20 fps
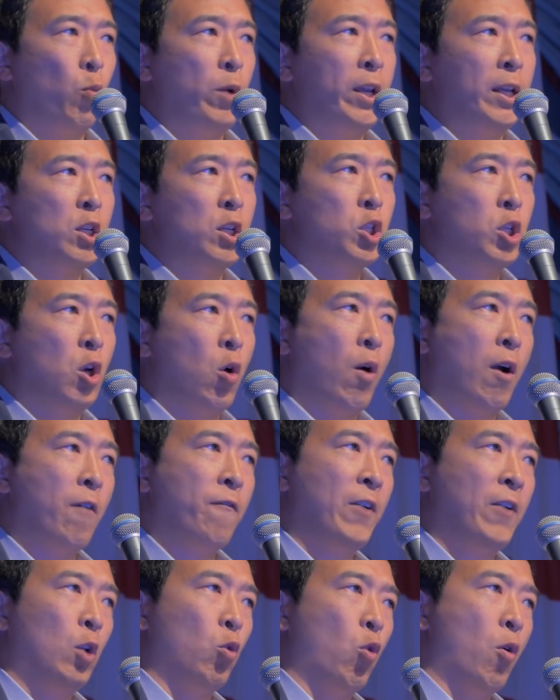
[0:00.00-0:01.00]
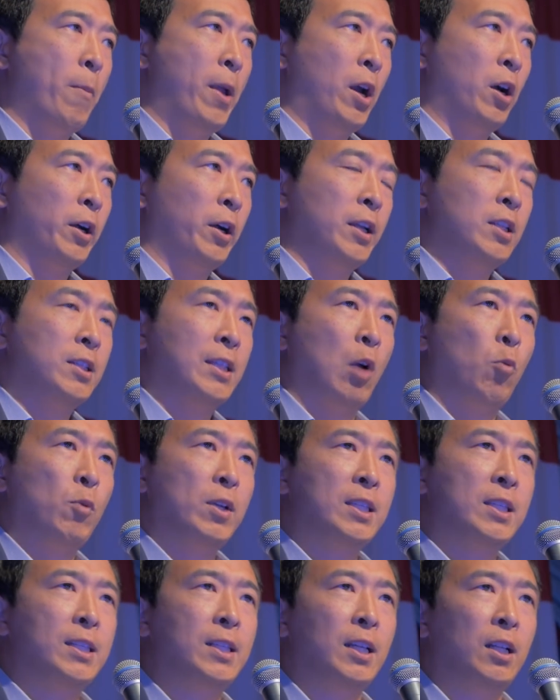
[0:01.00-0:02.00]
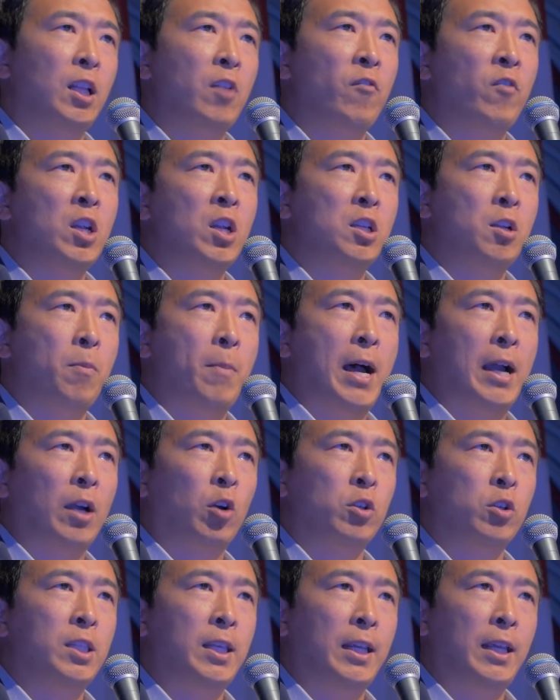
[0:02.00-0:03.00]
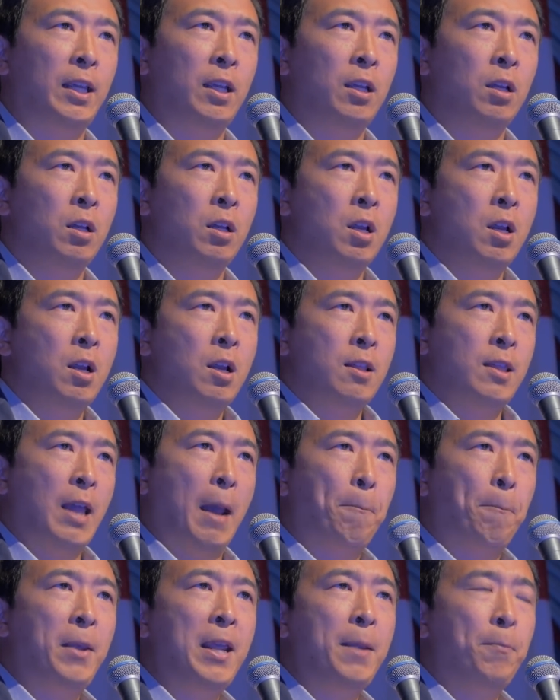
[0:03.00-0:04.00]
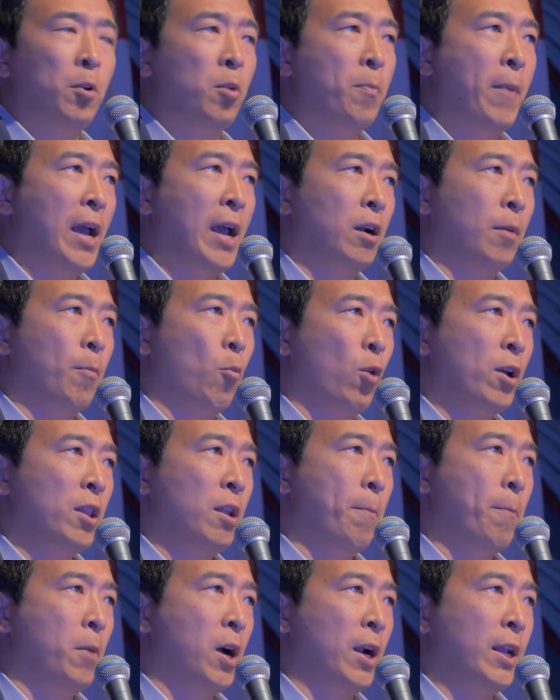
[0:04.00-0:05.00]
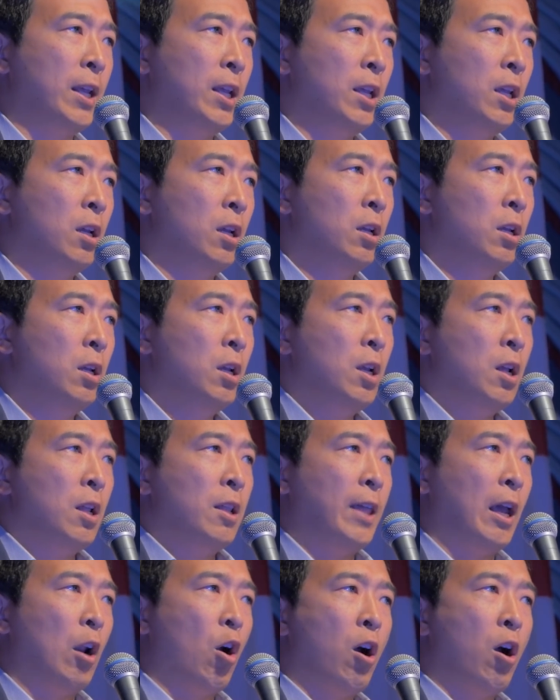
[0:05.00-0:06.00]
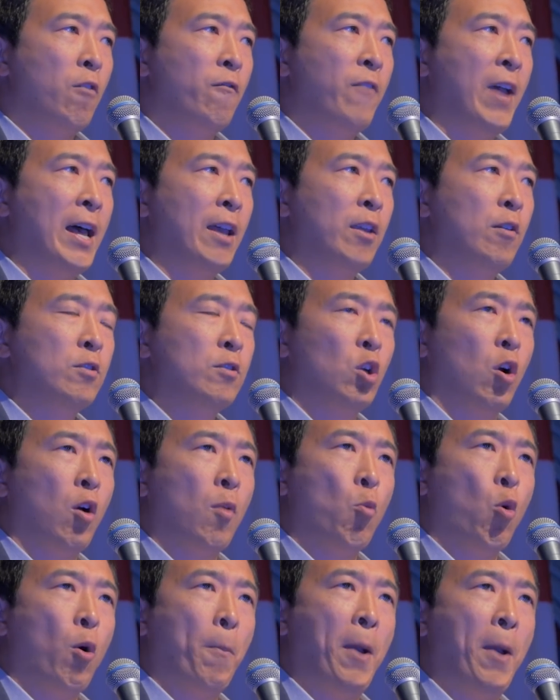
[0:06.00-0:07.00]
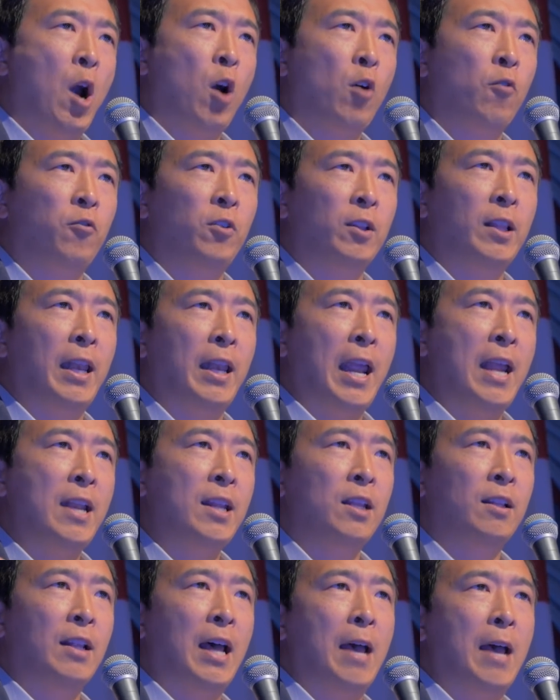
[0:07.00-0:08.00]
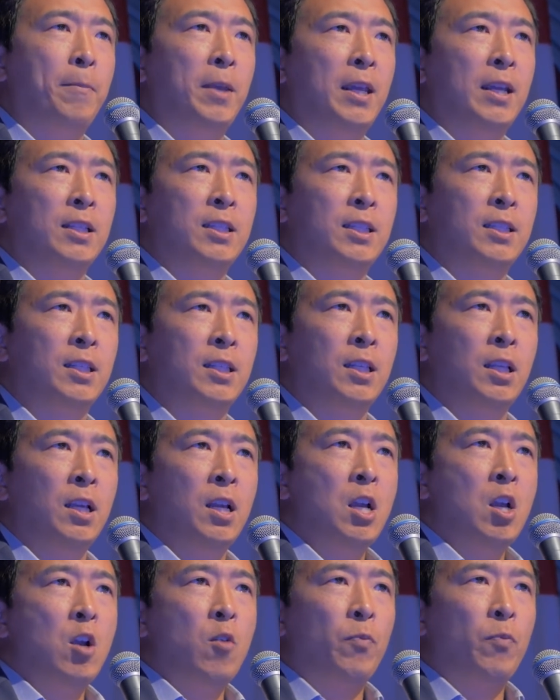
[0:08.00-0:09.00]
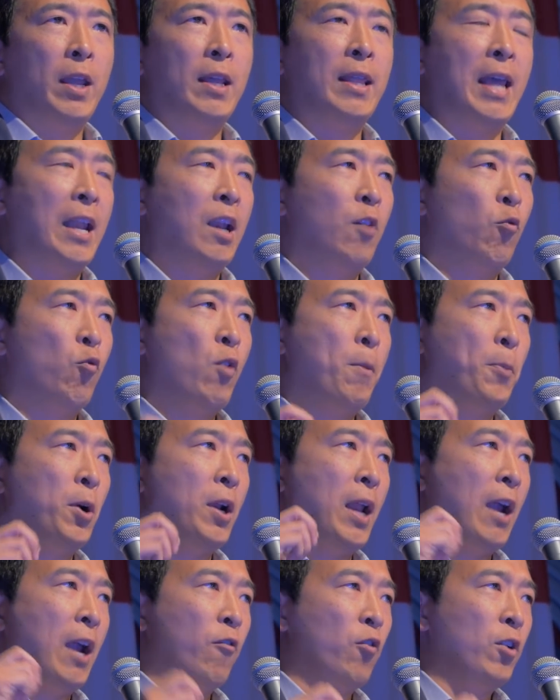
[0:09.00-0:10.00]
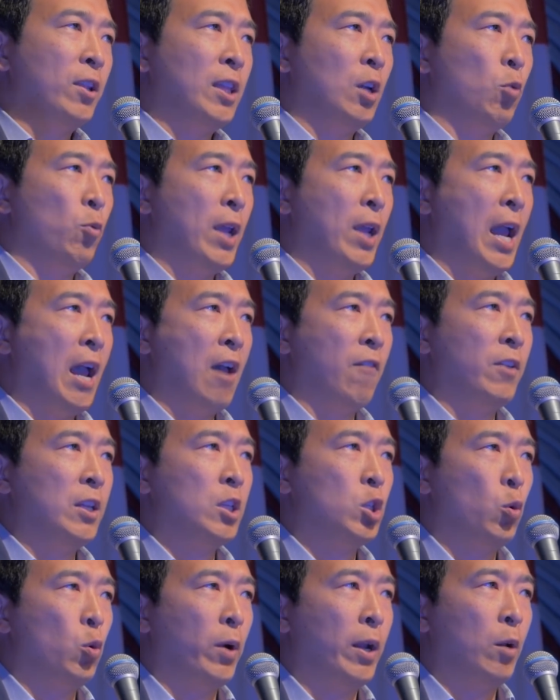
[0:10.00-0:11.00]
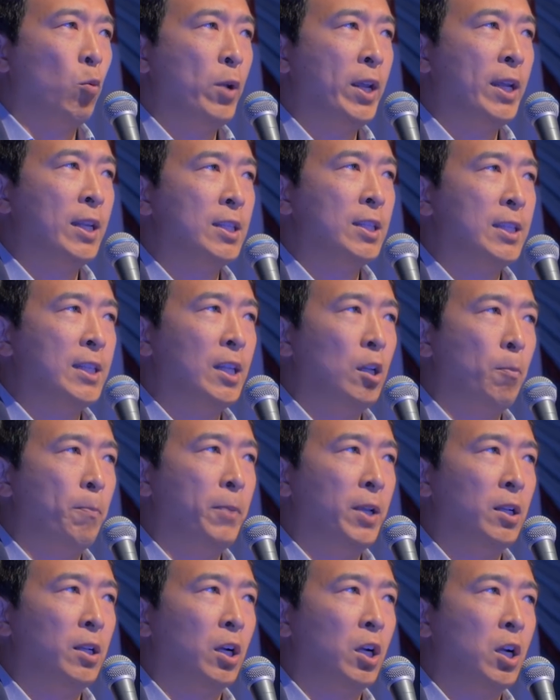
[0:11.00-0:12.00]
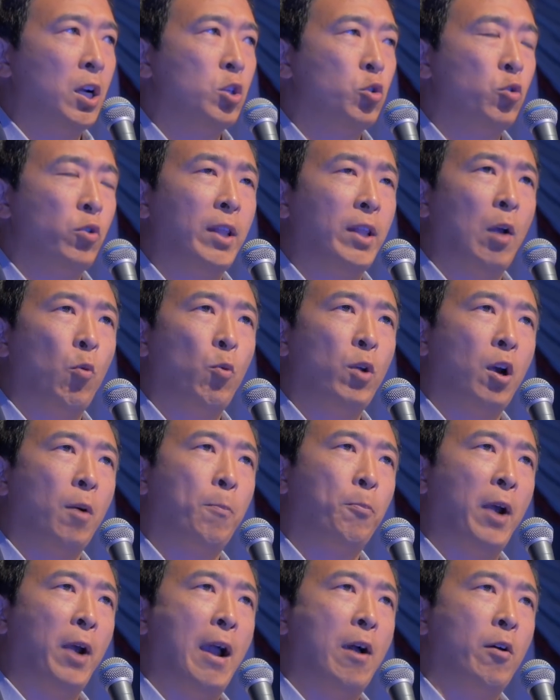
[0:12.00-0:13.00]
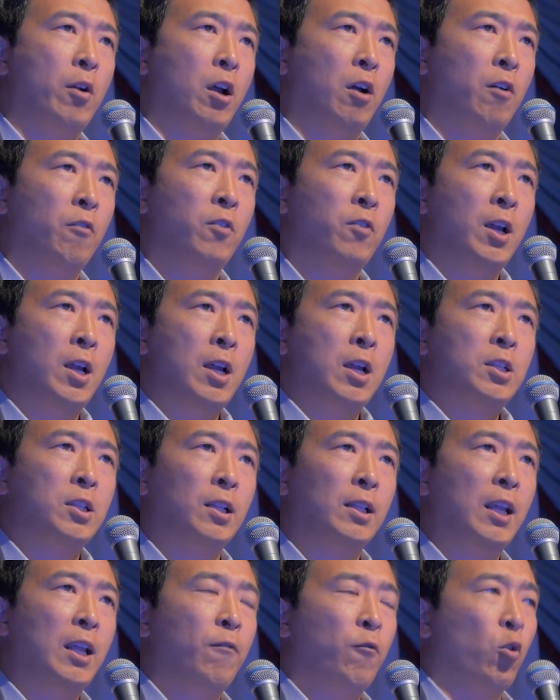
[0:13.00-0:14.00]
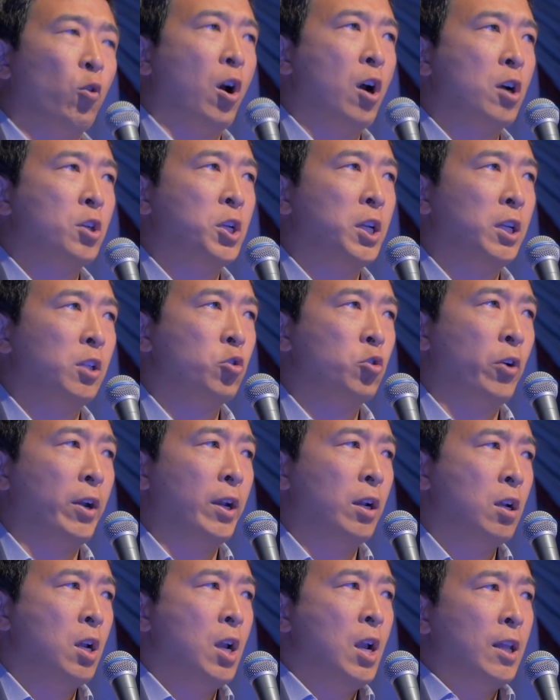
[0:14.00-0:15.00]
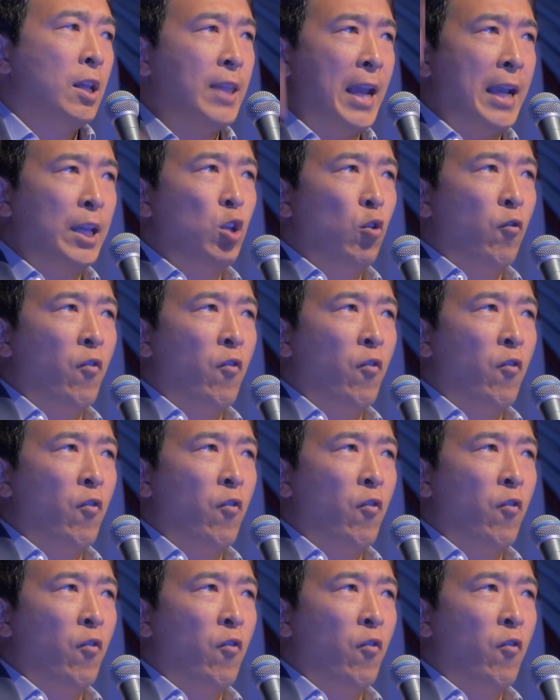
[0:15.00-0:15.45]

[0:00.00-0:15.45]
we can show our fellow Americans that we still live in a democracy, that people matter more than money, that our values are more powerful than any lobbyists, and that if we put everything we have into it, we can still build a country that we are proud of to leave for our children. Thank you